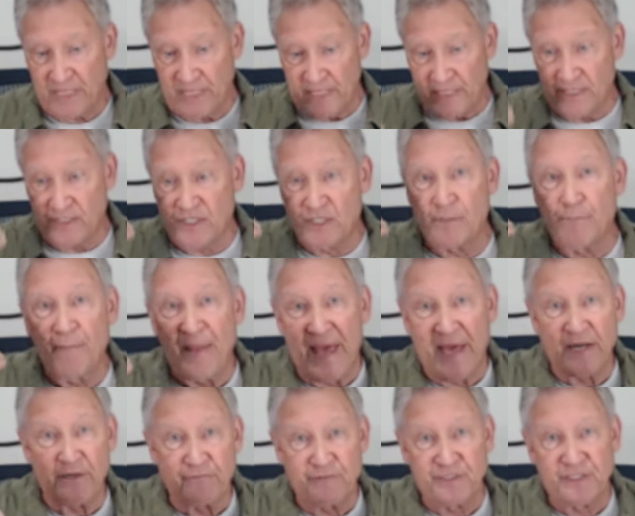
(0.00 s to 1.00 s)
is the
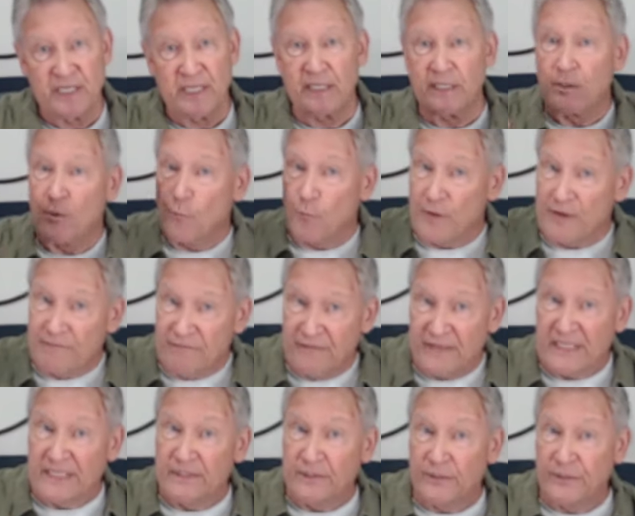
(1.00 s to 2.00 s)
man of sin
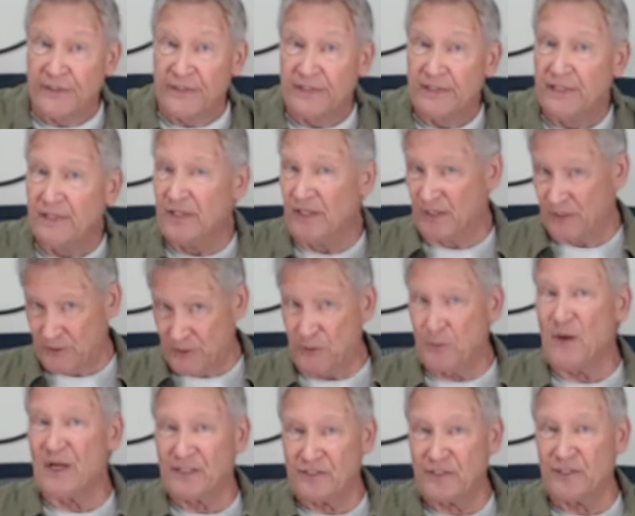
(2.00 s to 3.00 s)
revealed
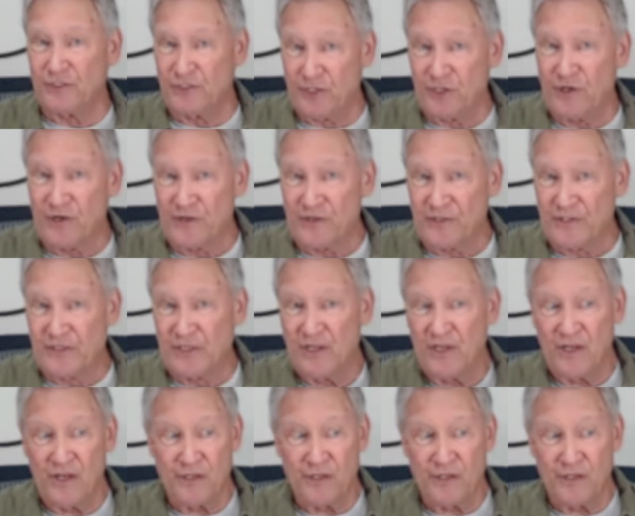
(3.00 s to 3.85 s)
to us, the church,